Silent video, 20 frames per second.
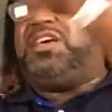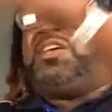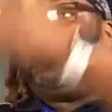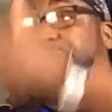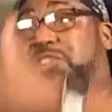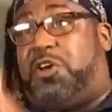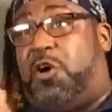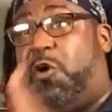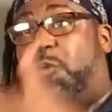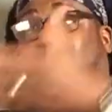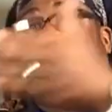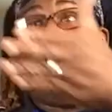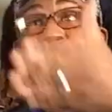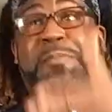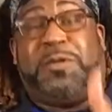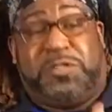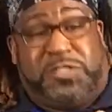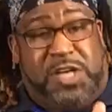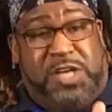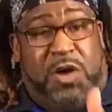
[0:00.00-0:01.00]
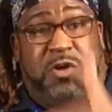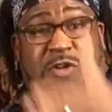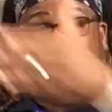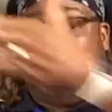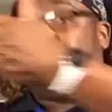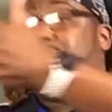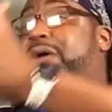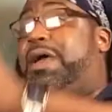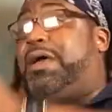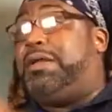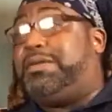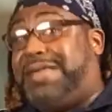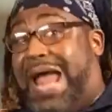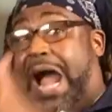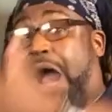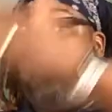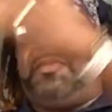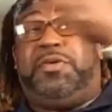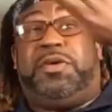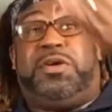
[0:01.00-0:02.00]
So people told you.
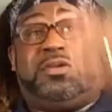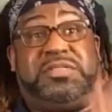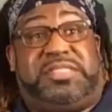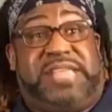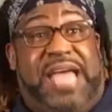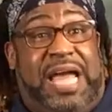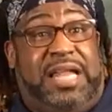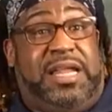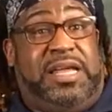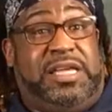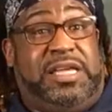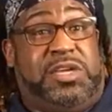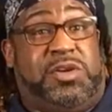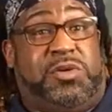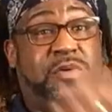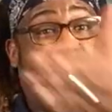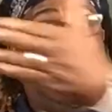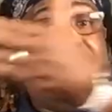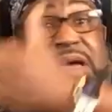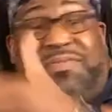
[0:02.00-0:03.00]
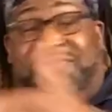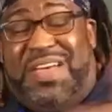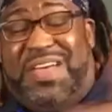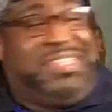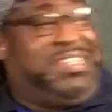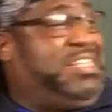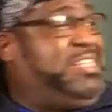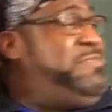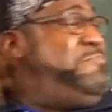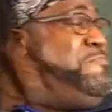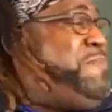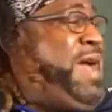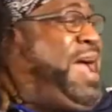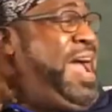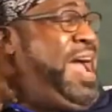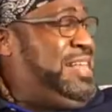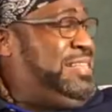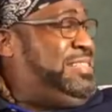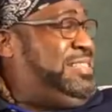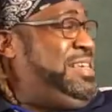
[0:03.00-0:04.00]
Now they're telling you, this is
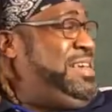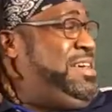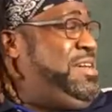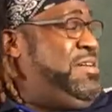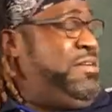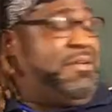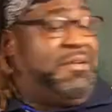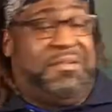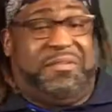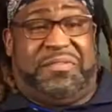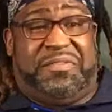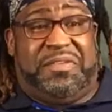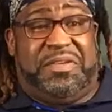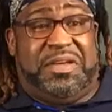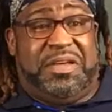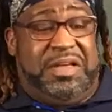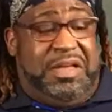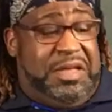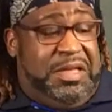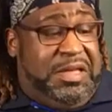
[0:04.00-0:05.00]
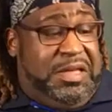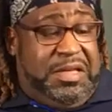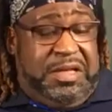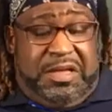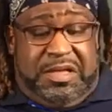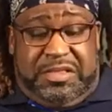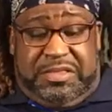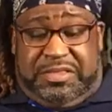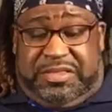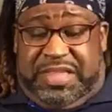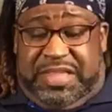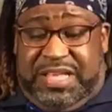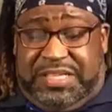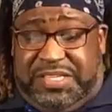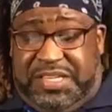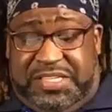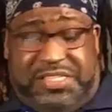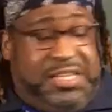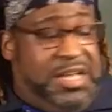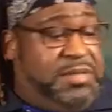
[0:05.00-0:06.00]
massive.
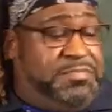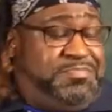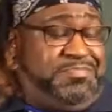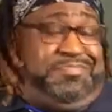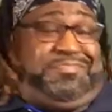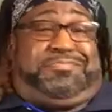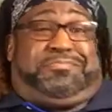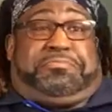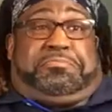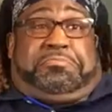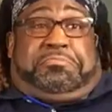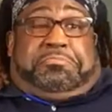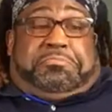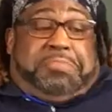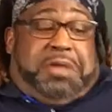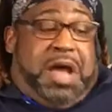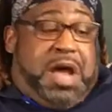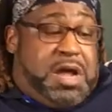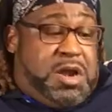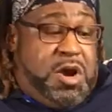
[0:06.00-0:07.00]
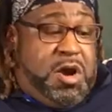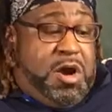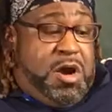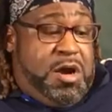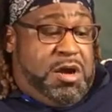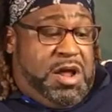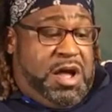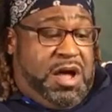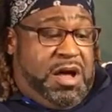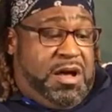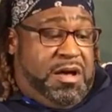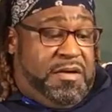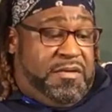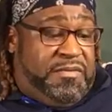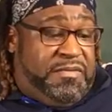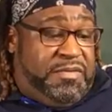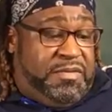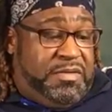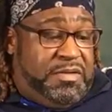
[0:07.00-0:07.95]
This is unheard of.